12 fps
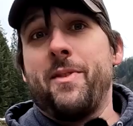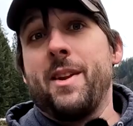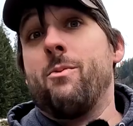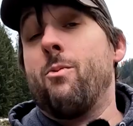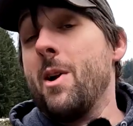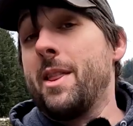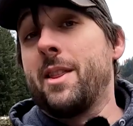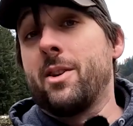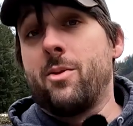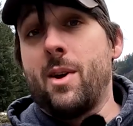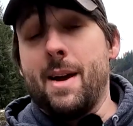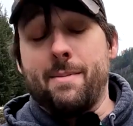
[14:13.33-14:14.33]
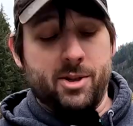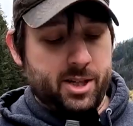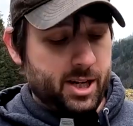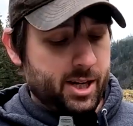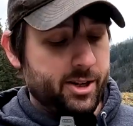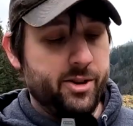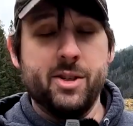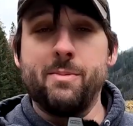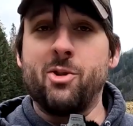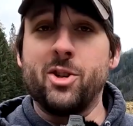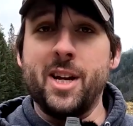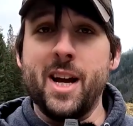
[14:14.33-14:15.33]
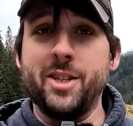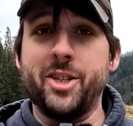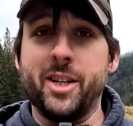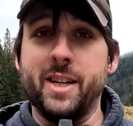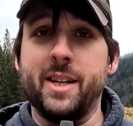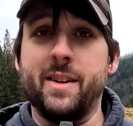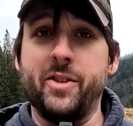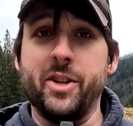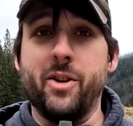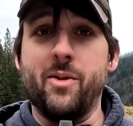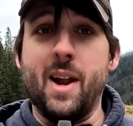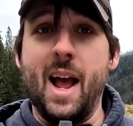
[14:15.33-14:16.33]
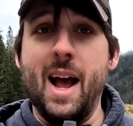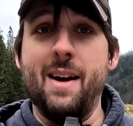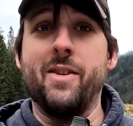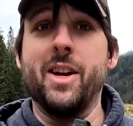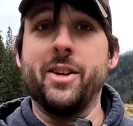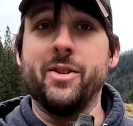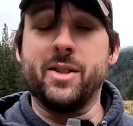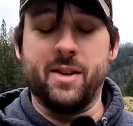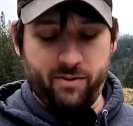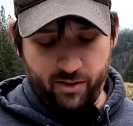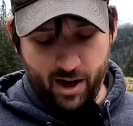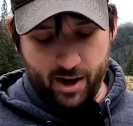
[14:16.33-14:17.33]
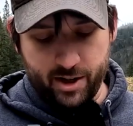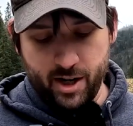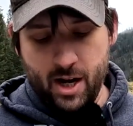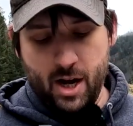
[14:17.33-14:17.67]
with the Krebs? Use more tension, and if you don't have it, use the front.